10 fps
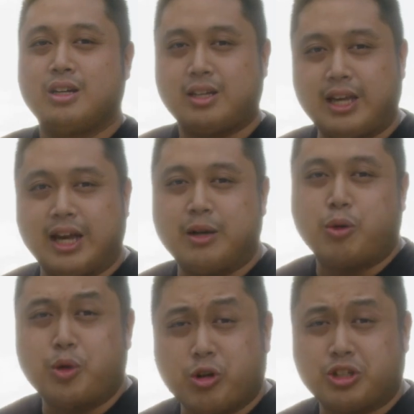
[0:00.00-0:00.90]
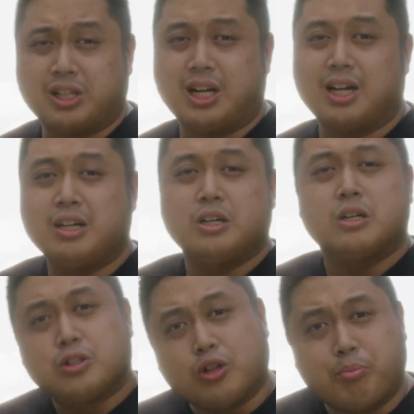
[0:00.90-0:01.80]
Again, when you wash a car,
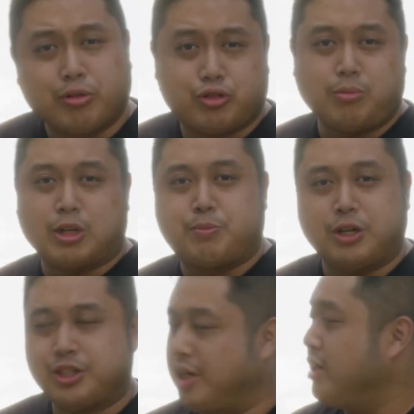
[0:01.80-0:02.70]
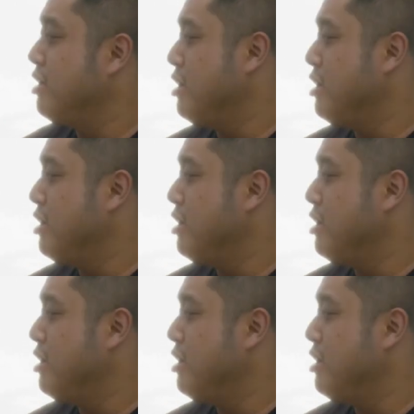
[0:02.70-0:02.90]
don't put too much pressure.